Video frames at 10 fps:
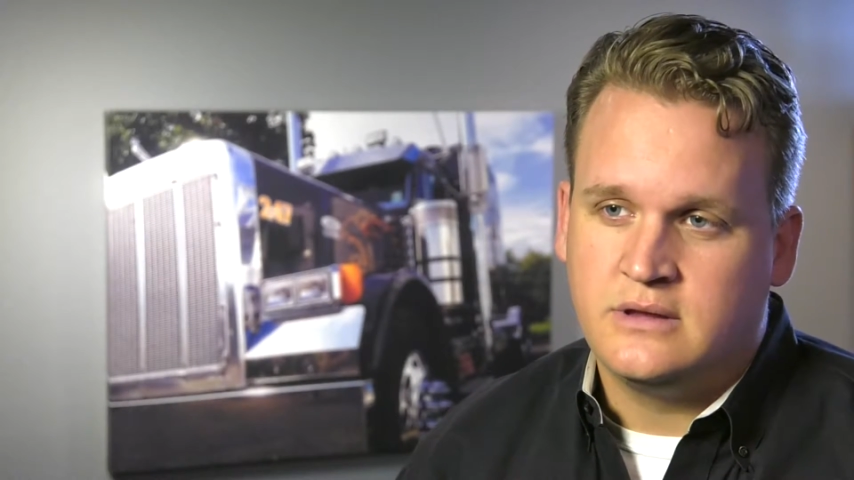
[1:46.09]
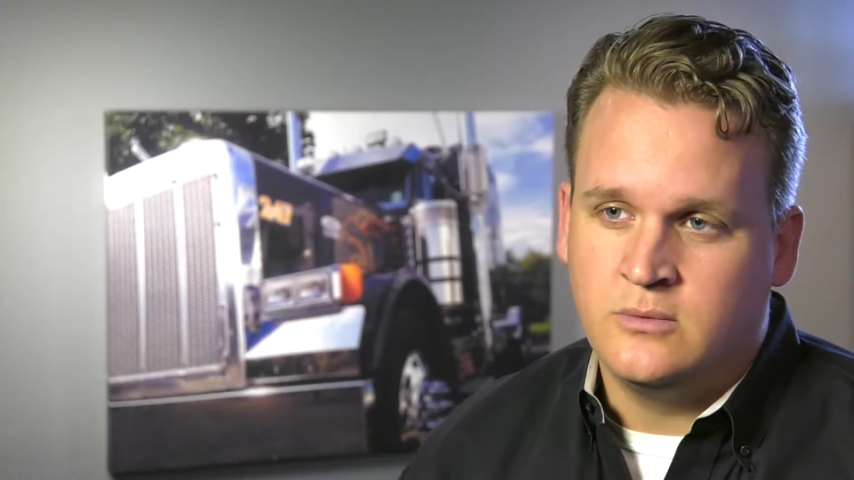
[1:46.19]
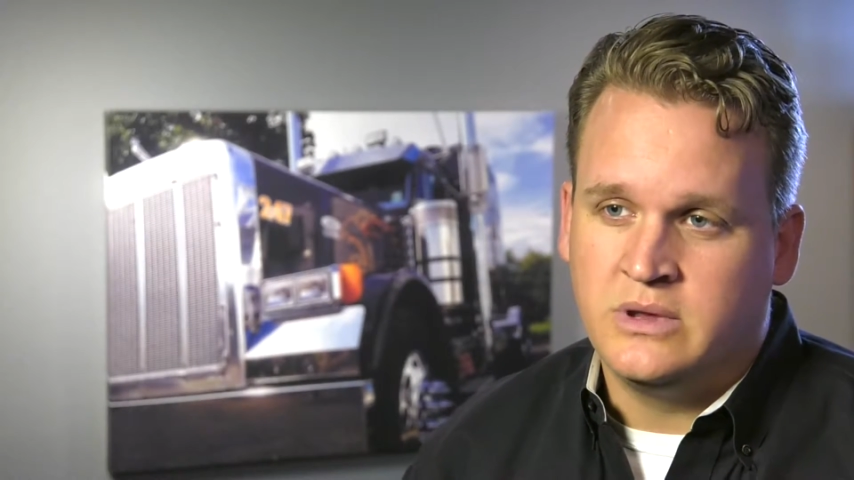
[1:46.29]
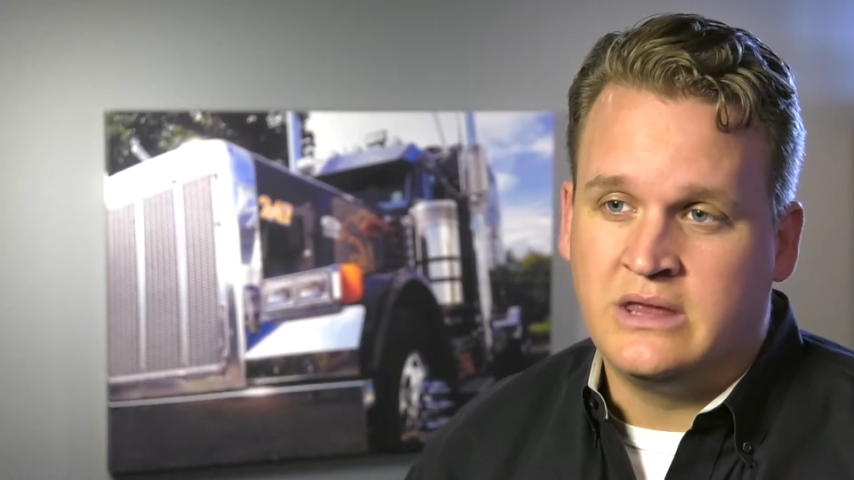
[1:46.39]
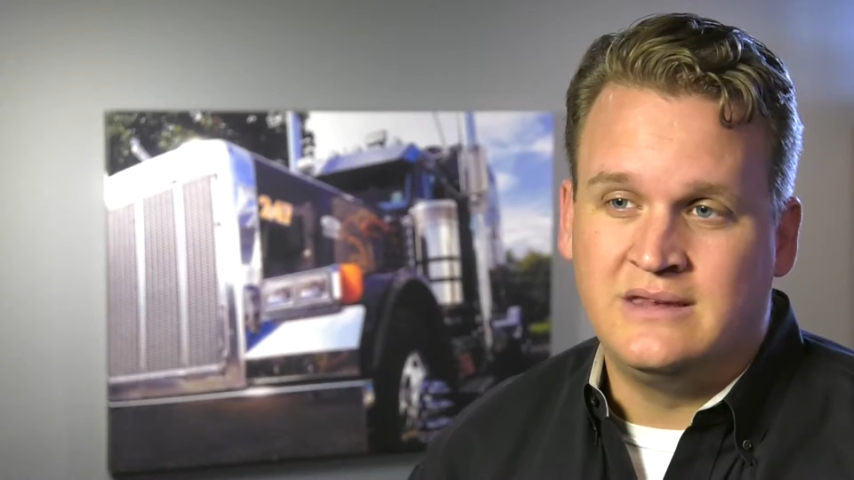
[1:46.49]
and
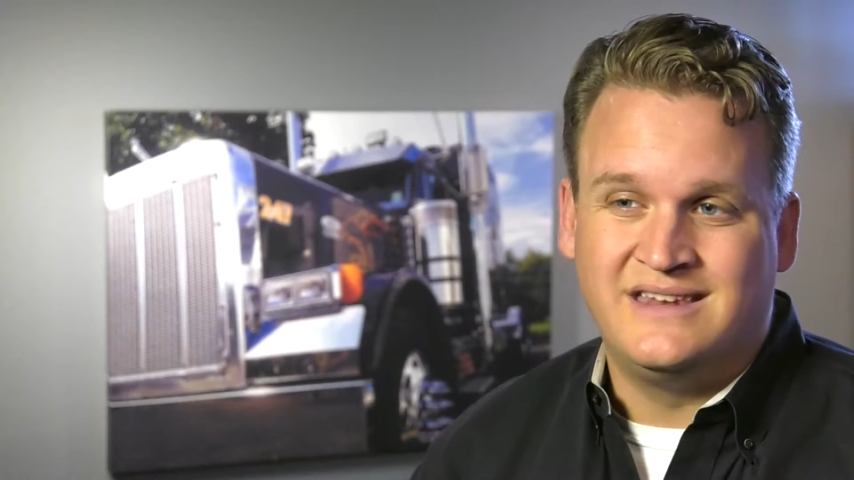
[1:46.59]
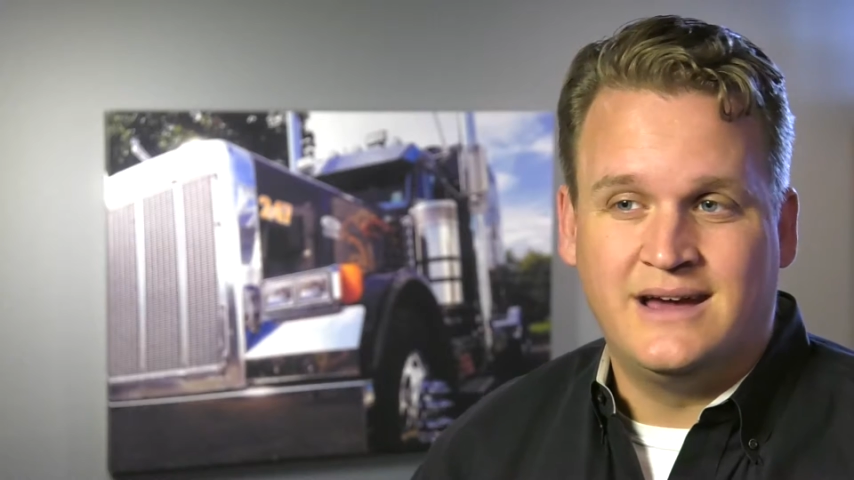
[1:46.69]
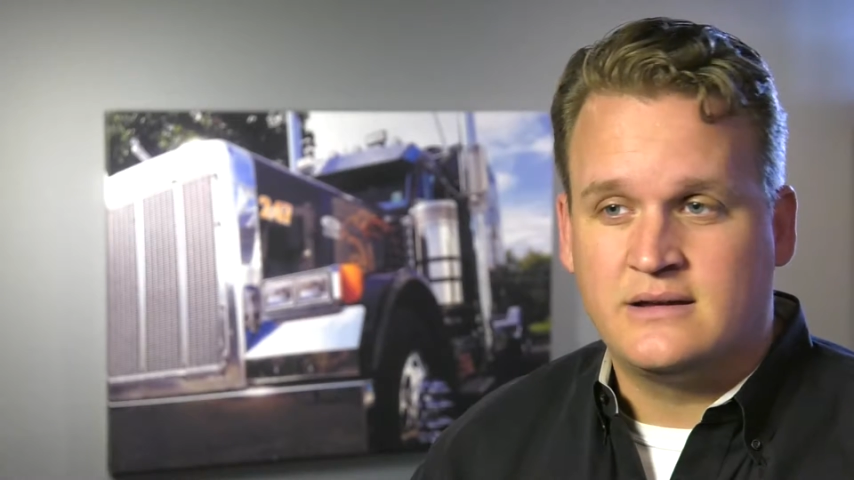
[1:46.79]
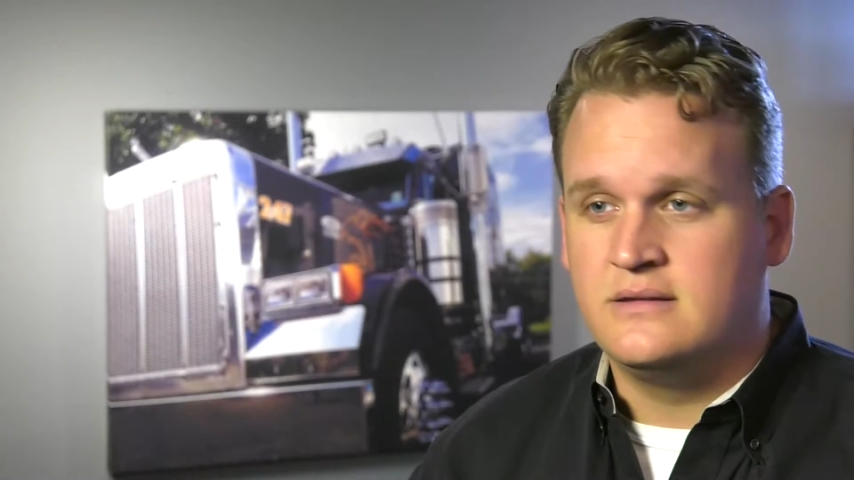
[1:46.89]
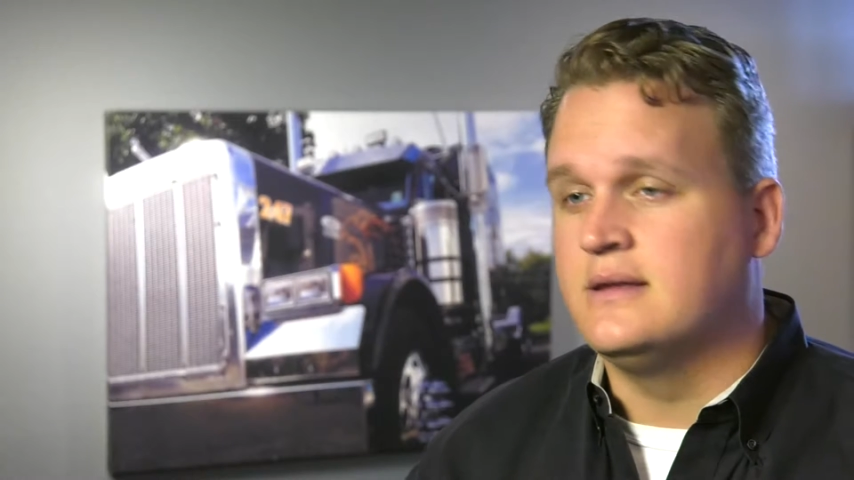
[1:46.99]
we can
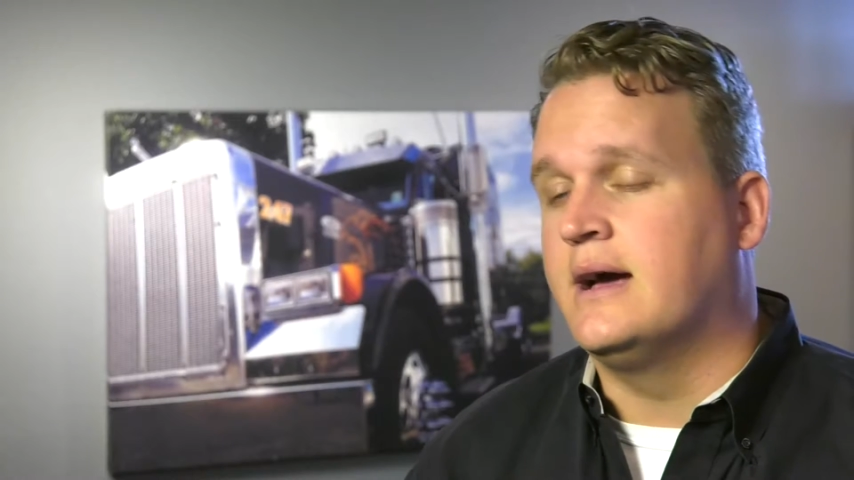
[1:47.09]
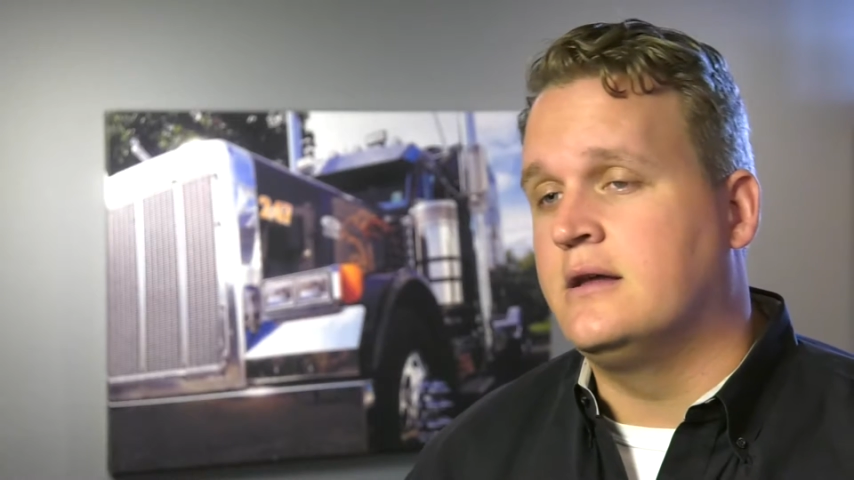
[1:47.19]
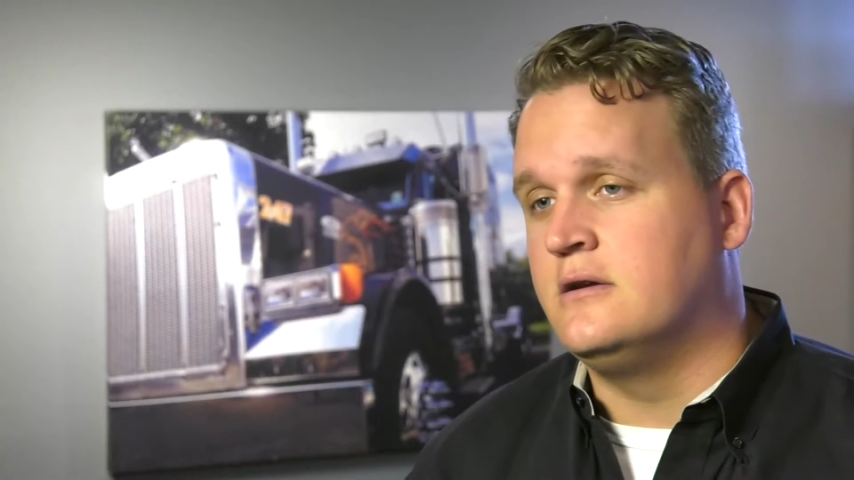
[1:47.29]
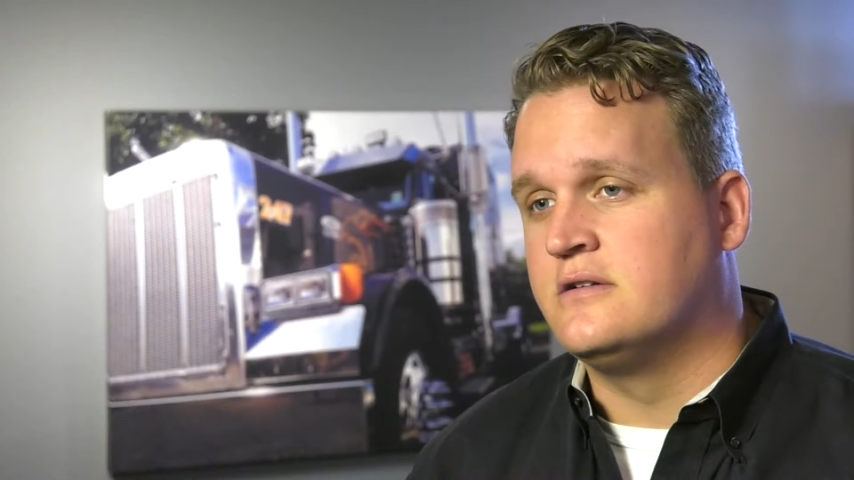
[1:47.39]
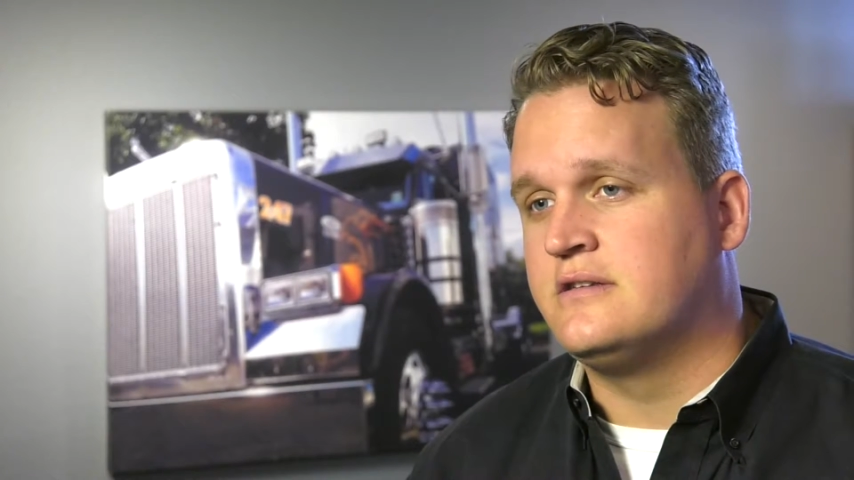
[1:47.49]
deduct it out
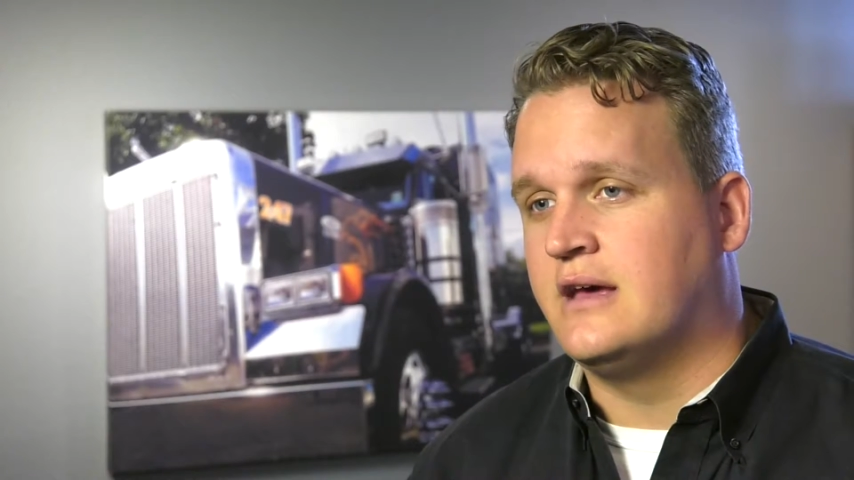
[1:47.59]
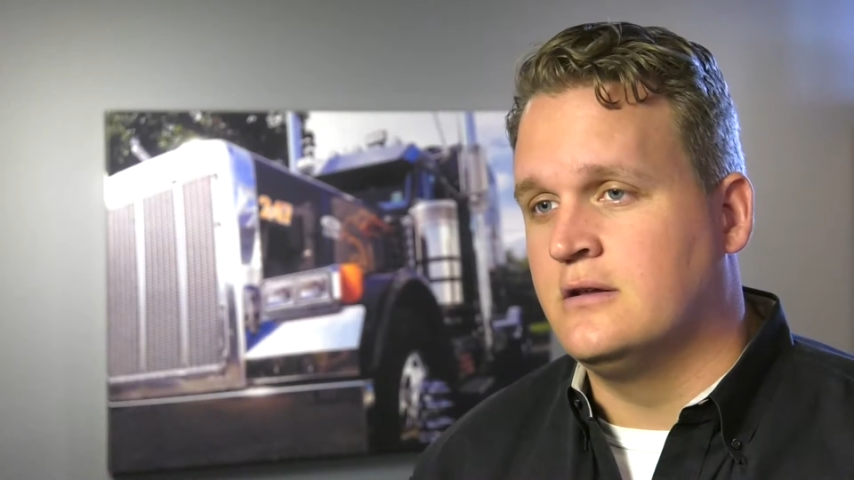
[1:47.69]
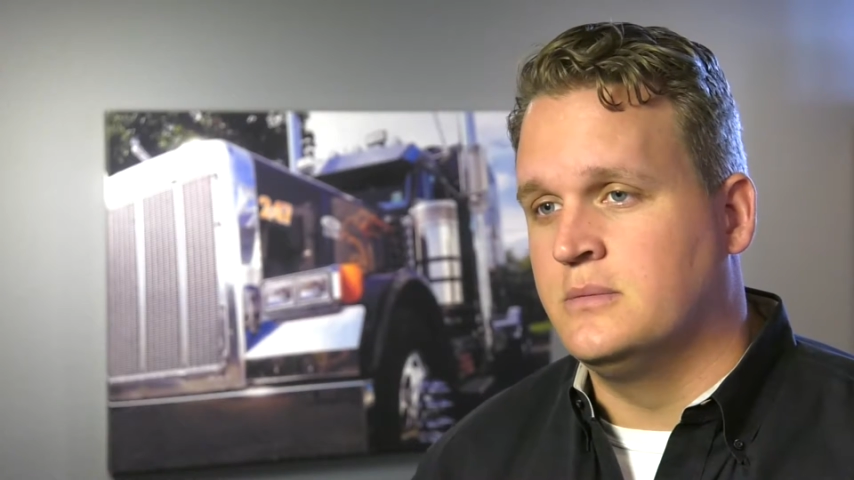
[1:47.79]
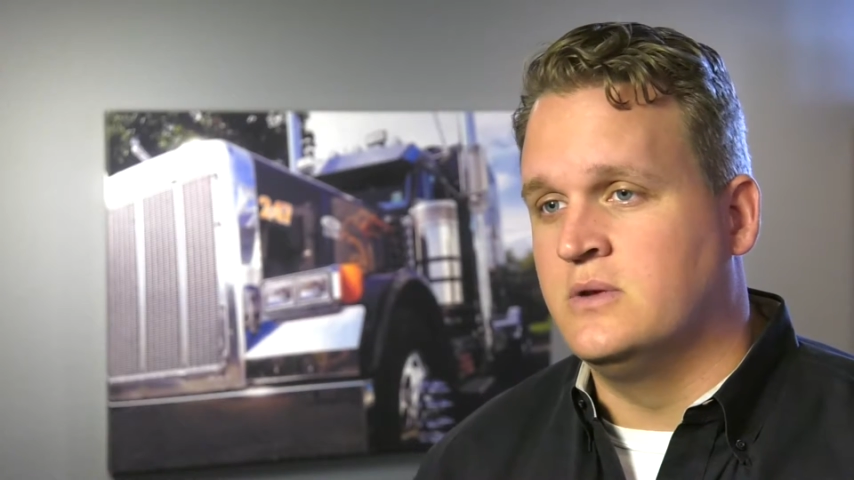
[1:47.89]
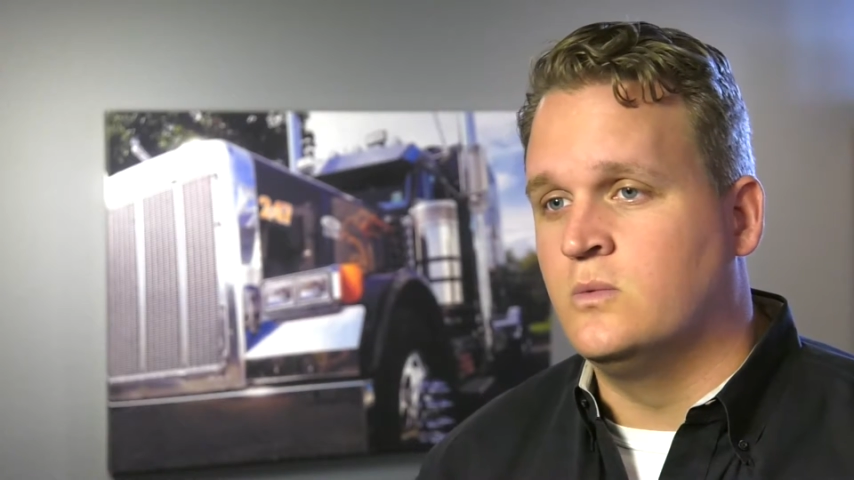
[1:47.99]
of your
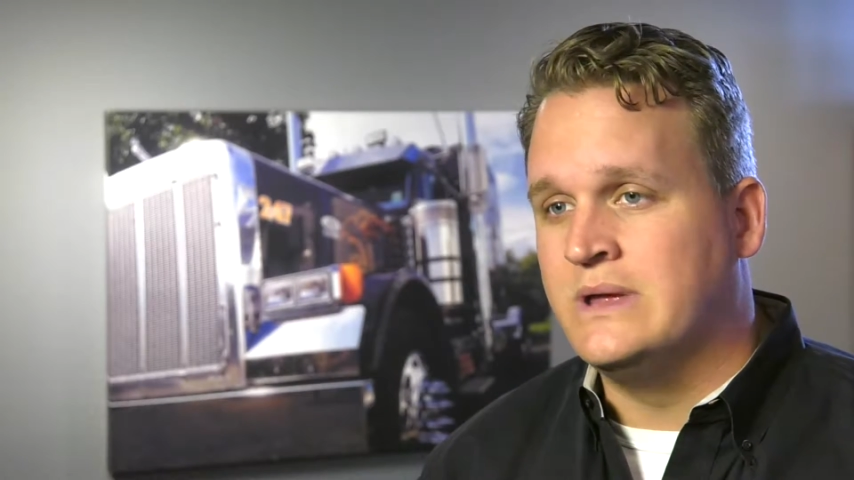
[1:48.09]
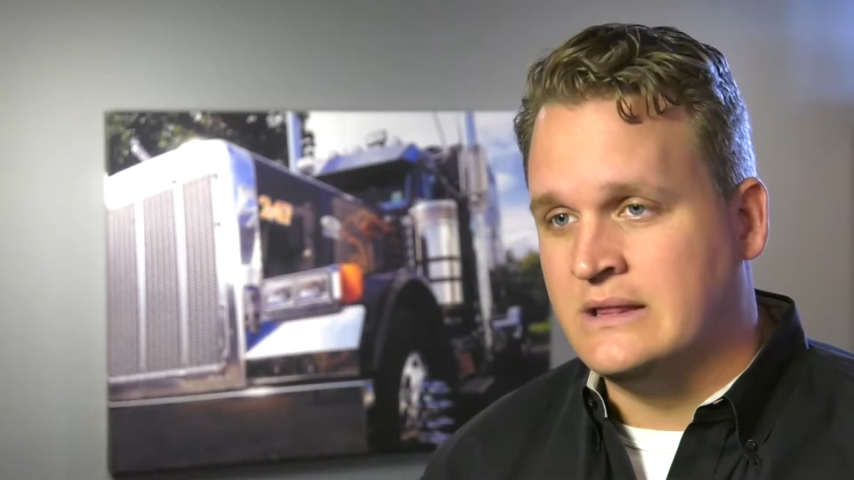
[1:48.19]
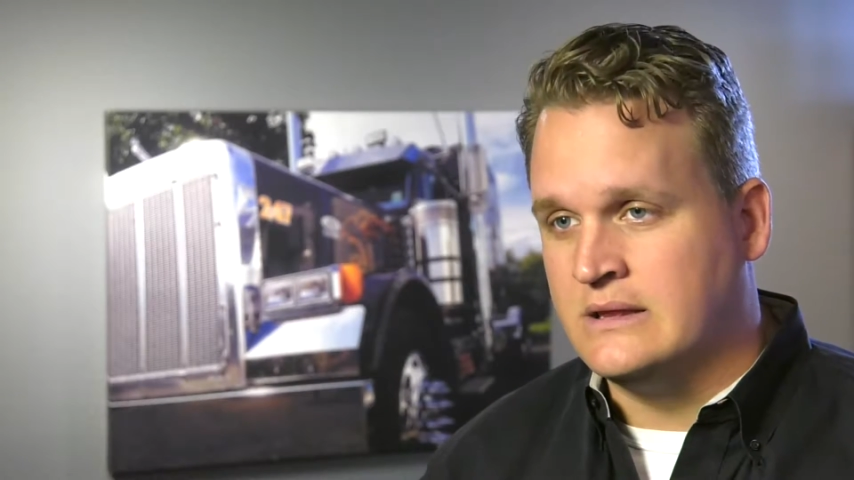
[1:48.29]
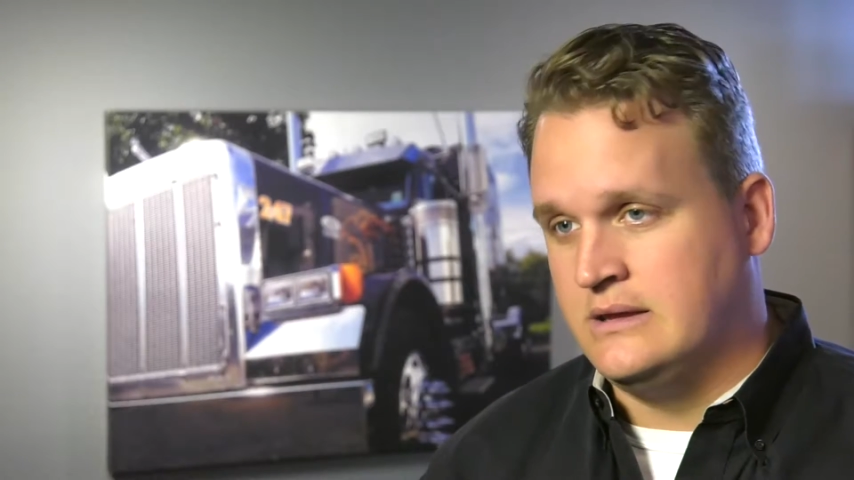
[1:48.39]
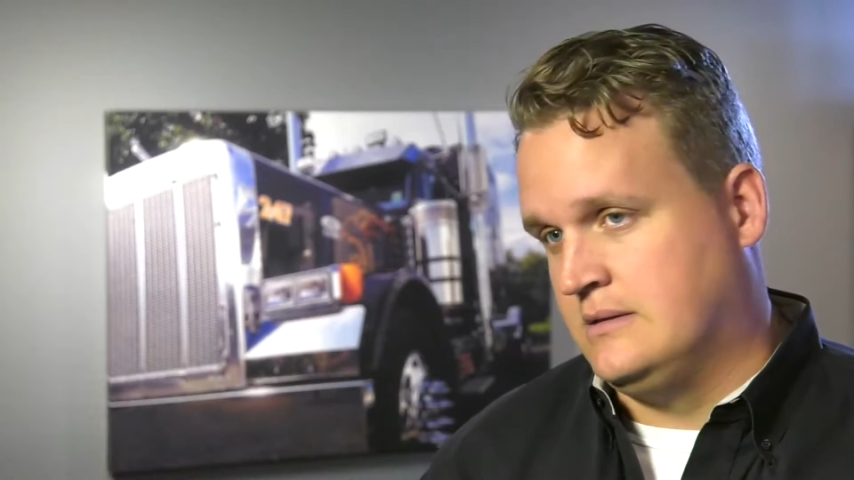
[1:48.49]
settlement weekly.